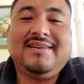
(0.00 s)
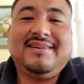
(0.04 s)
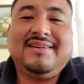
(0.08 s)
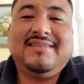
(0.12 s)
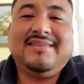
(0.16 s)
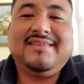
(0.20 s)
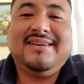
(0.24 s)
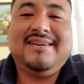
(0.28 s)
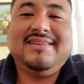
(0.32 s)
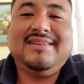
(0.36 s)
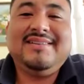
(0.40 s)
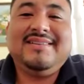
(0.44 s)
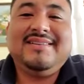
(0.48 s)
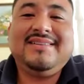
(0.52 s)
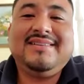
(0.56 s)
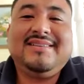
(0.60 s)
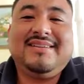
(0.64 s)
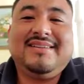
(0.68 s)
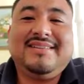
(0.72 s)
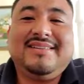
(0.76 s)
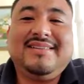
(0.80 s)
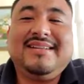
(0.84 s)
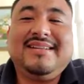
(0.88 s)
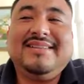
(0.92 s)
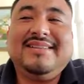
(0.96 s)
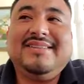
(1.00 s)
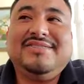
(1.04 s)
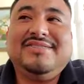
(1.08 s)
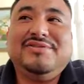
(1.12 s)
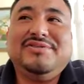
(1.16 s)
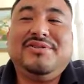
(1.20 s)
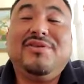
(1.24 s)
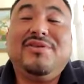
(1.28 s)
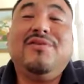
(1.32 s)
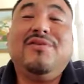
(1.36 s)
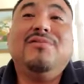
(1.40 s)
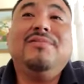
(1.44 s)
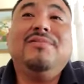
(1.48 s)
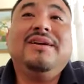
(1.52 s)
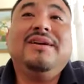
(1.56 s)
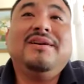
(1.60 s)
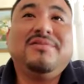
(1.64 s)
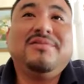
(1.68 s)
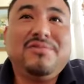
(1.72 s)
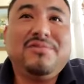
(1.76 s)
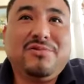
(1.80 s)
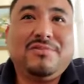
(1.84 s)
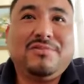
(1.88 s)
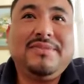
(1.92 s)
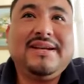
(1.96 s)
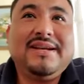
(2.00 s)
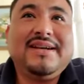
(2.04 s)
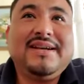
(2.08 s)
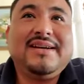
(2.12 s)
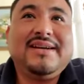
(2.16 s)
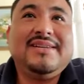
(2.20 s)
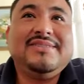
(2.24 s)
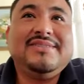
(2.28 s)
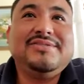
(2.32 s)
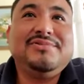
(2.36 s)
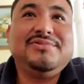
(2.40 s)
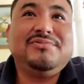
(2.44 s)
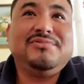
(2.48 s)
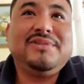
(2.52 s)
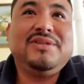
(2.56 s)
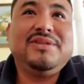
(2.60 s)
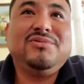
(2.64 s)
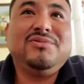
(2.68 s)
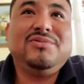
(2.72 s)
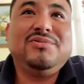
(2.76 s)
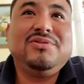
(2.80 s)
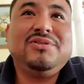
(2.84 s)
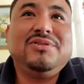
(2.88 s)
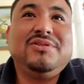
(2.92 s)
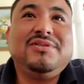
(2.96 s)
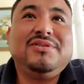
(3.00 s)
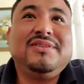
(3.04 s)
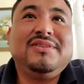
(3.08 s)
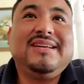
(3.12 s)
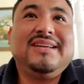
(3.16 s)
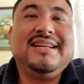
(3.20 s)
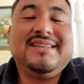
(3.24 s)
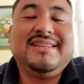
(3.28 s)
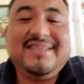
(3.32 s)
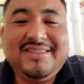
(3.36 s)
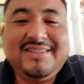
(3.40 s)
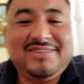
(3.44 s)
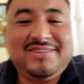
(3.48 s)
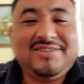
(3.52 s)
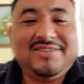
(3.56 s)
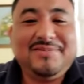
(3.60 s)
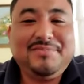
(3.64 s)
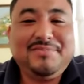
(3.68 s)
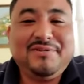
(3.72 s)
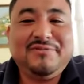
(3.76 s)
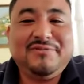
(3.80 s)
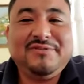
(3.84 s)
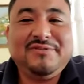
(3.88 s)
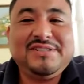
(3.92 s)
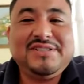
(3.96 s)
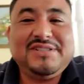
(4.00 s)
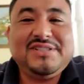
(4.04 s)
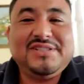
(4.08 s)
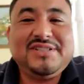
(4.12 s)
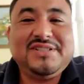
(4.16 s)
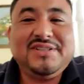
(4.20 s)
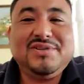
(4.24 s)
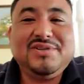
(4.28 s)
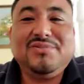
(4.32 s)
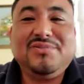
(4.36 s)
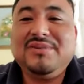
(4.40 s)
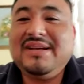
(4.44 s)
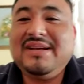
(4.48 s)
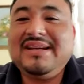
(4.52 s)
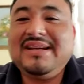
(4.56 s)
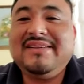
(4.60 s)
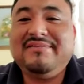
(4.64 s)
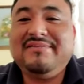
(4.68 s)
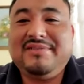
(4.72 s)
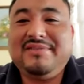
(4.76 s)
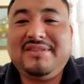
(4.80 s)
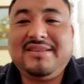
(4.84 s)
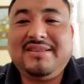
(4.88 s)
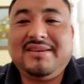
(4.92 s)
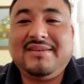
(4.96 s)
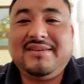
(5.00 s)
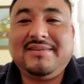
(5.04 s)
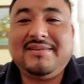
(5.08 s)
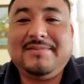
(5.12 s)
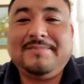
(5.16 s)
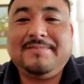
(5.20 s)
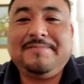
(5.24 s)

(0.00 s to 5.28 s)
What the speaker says: right? And that is how we grow because we don't get into the profession knowing everything.